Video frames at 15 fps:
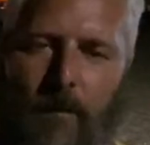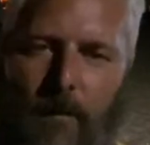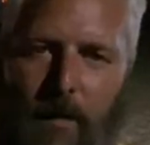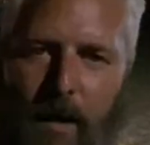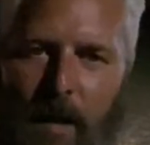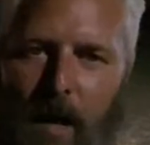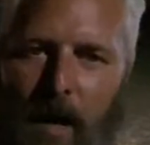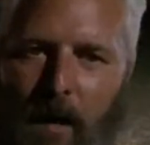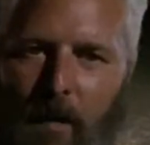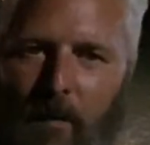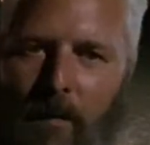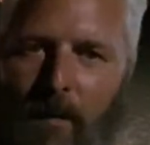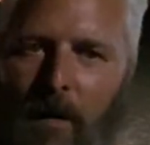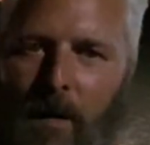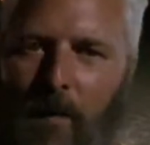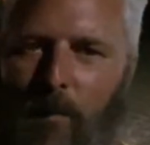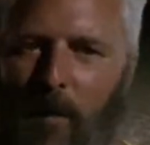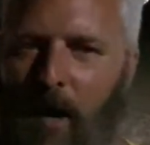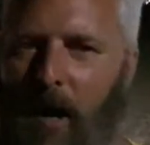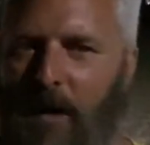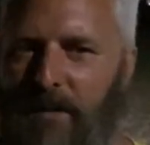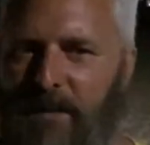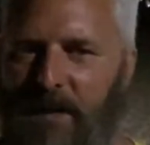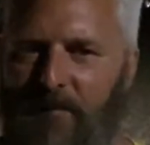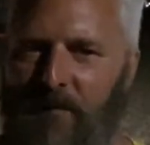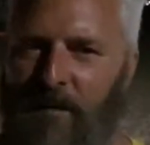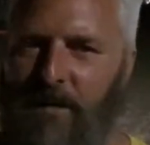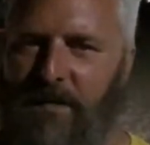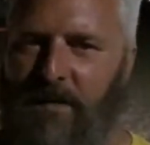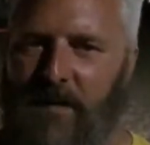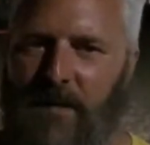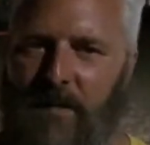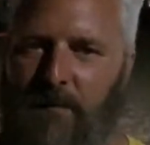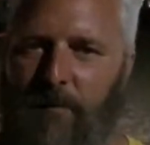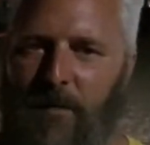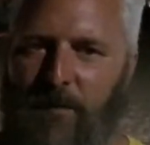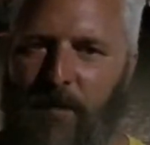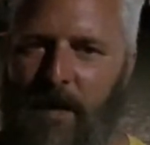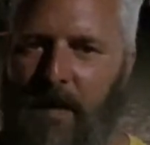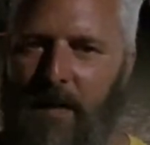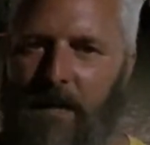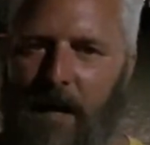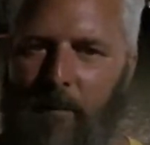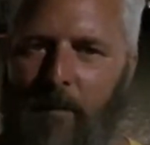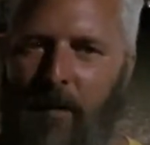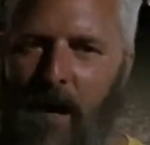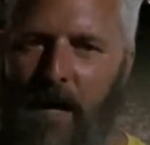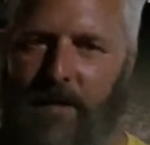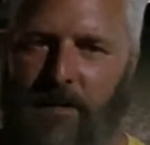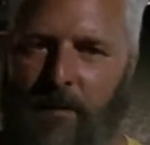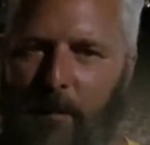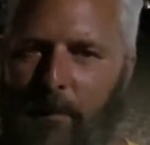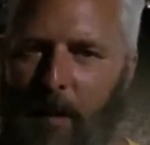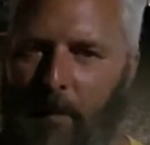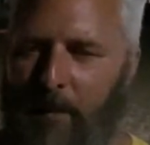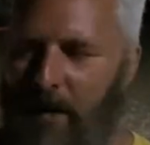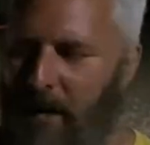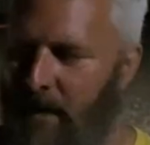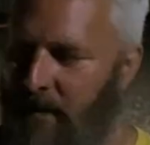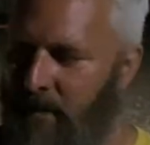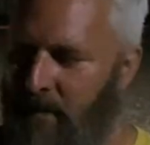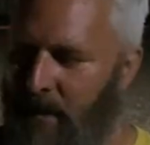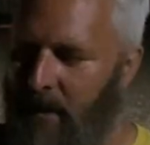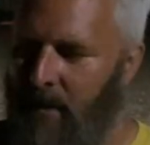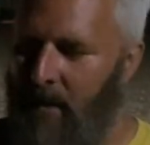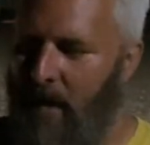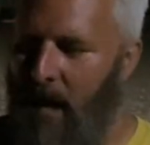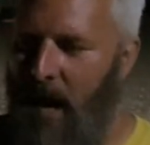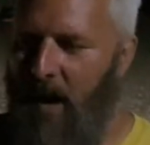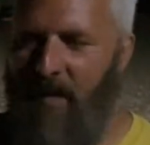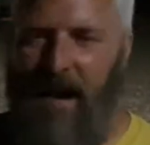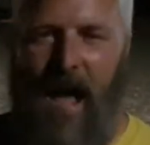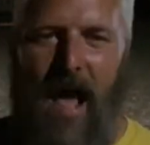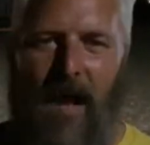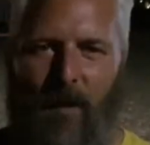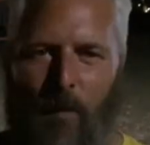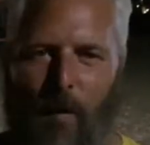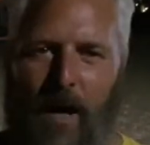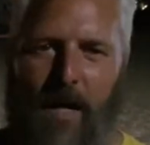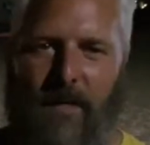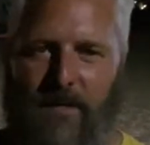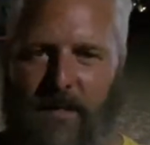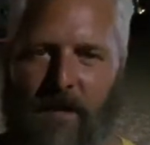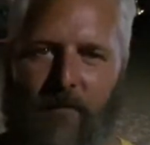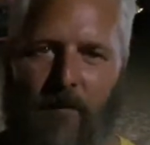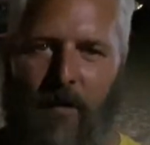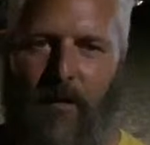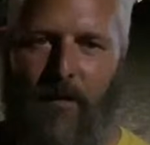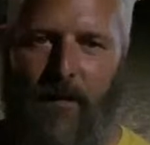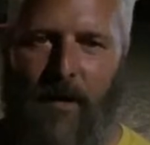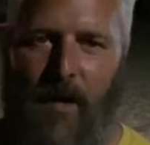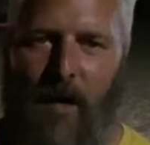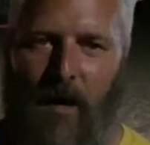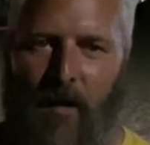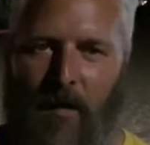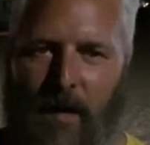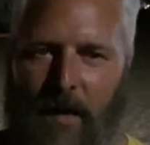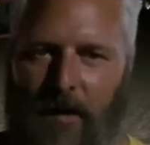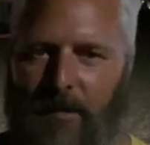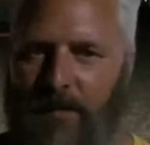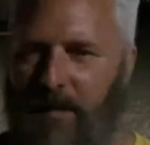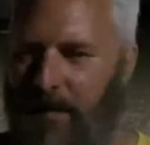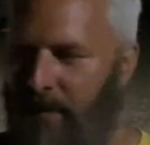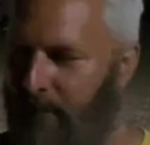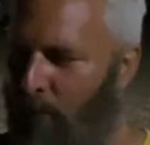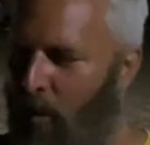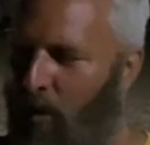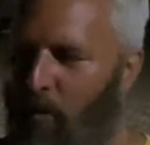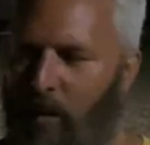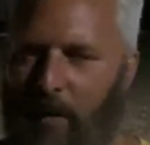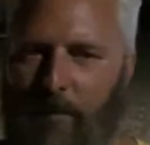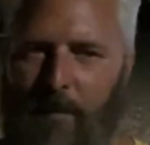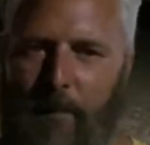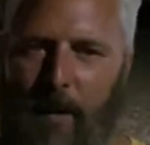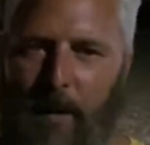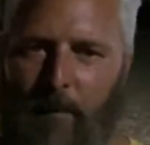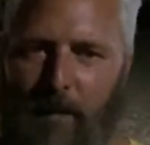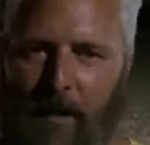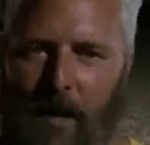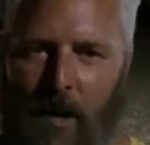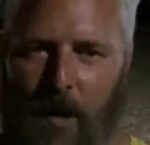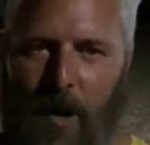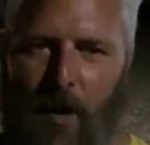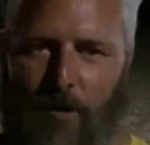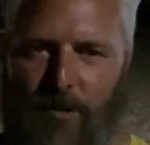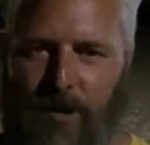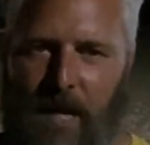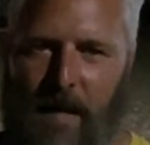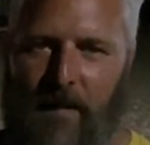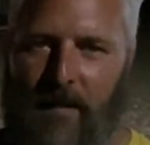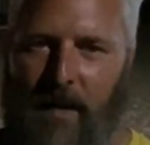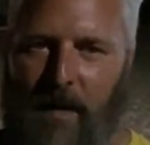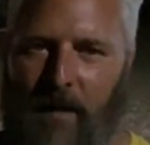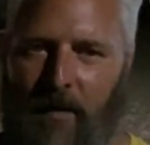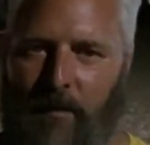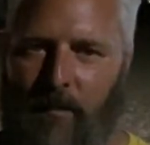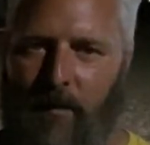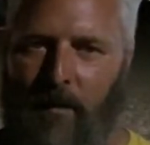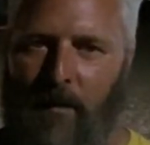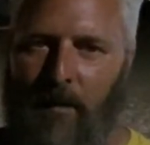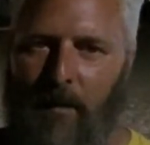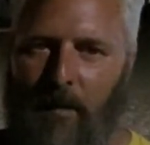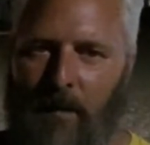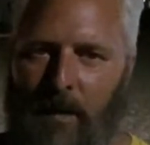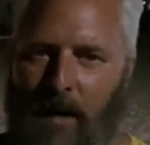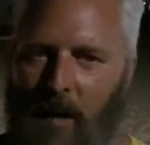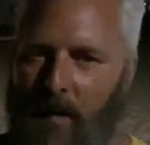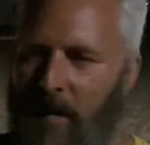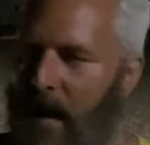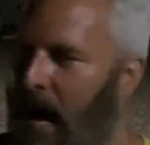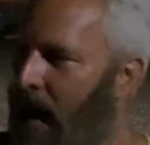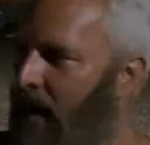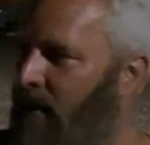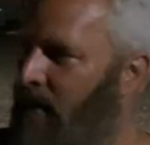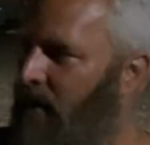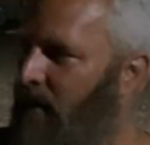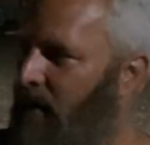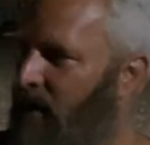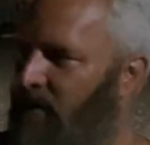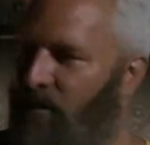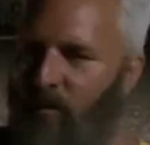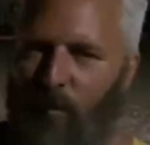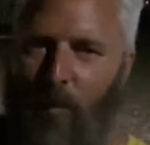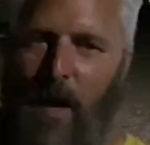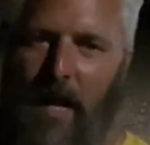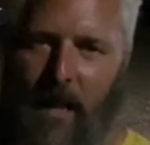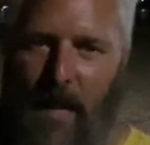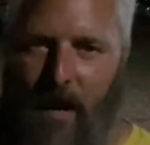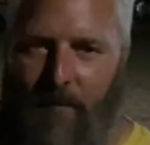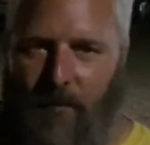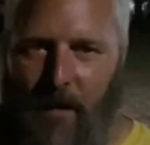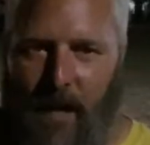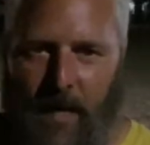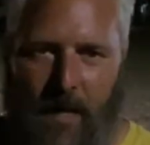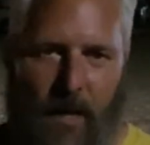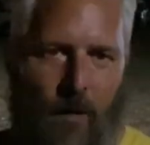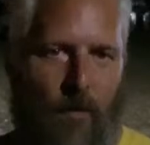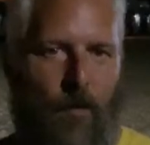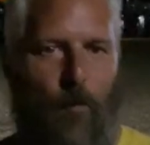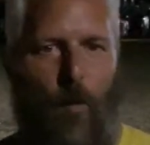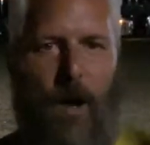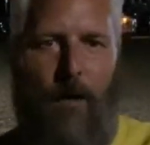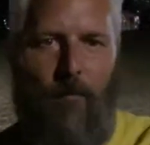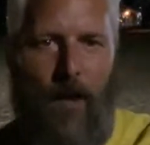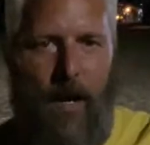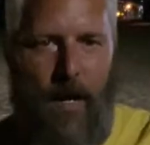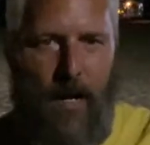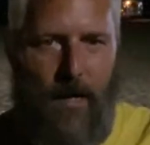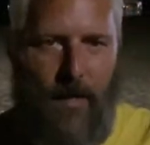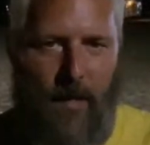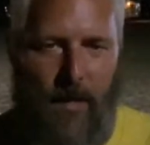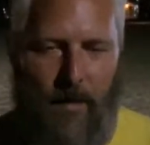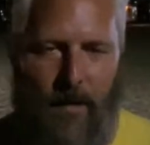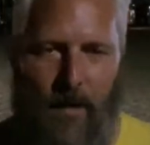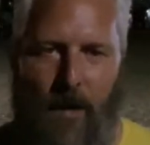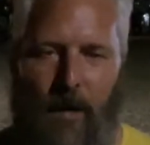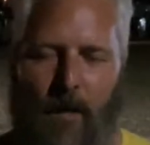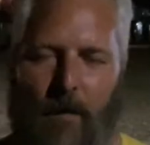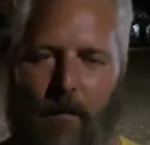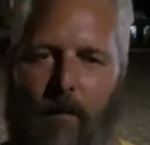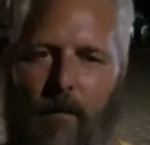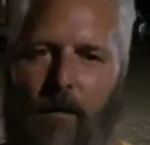you know, where our differences between Democrats and Republicans are not quite as different, you know, and there's more room to be able to negotiate things, you know, not this way left idea or way right idea, you know.